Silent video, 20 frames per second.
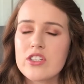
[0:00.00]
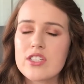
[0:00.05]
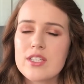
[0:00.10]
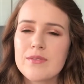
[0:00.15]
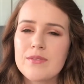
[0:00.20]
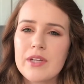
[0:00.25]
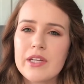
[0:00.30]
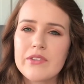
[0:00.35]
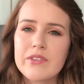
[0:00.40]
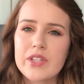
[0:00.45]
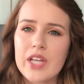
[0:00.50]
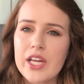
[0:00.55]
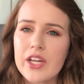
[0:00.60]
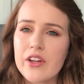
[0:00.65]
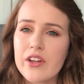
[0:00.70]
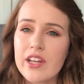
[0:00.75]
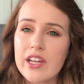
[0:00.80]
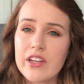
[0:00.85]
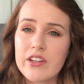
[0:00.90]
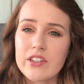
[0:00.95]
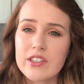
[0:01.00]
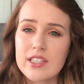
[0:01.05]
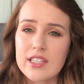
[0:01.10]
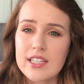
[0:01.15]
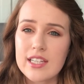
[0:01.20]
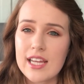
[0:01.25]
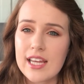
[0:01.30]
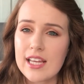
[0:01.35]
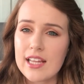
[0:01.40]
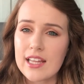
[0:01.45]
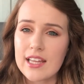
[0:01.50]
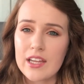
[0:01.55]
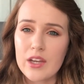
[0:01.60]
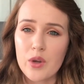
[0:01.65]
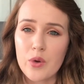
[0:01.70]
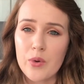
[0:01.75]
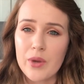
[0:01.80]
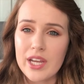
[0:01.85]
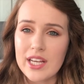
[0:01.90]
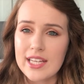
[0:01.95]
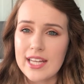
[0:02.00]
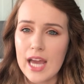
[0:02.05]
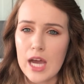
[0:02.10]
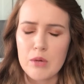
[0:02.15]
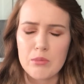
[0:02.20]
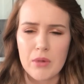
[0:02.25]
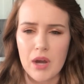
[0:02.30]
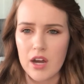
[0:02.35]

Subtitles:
Sometimes I could get her to take a quick nap.